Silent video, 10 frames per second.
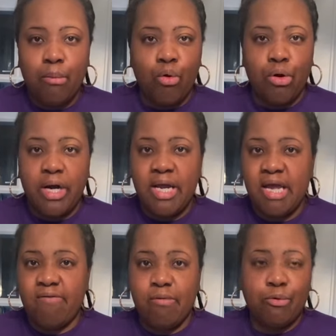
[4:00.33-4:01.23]
or
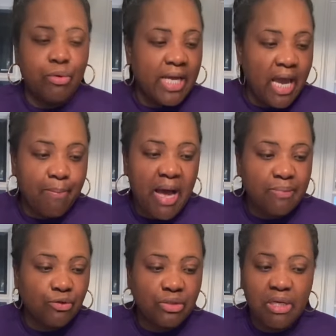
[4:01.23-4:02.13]
if I'm doing cake
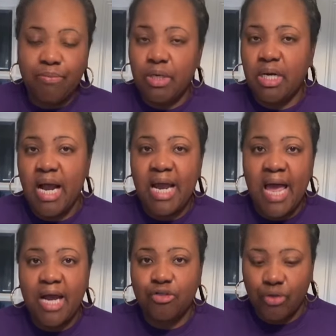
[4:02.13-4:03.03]
pops or something and I got
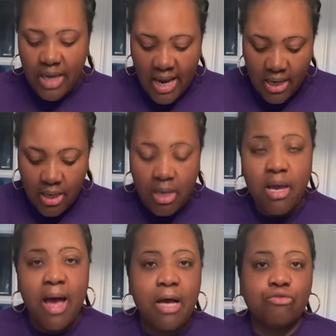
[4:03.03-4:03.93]
extra cake,
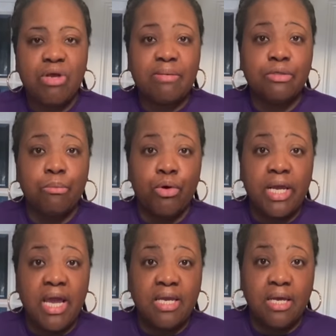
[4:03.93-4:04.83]
I'll drop some more
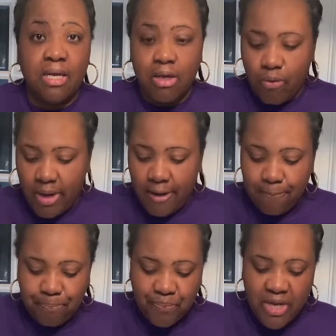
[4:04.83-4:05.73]
cake in it, okay?
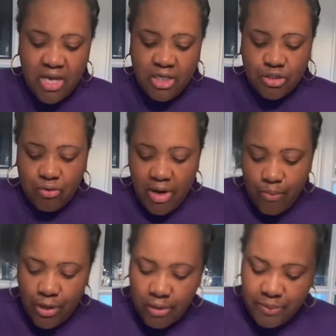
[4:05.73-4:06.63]
So now we're
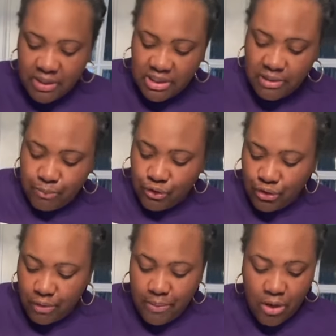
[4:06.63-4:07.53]
gonna put the simple
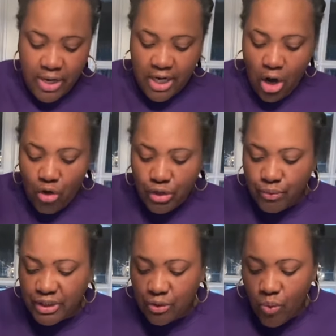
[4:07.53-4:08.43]
syrup on, and the only
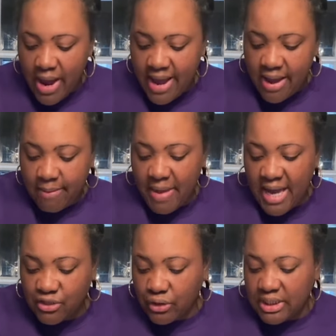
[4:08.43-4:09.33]
reason why I'm
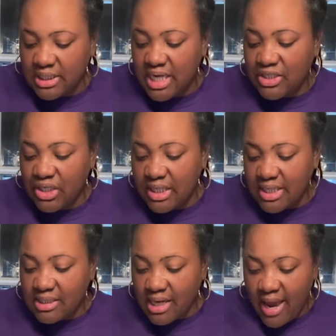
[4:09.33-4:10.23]
actually touching
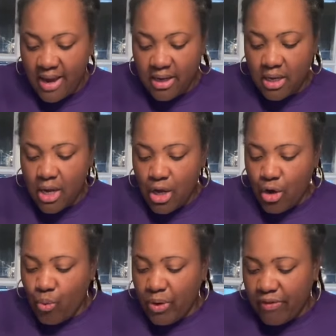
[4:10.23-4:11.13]
this cake
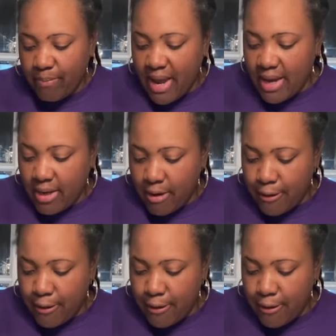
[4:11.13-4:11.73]
with my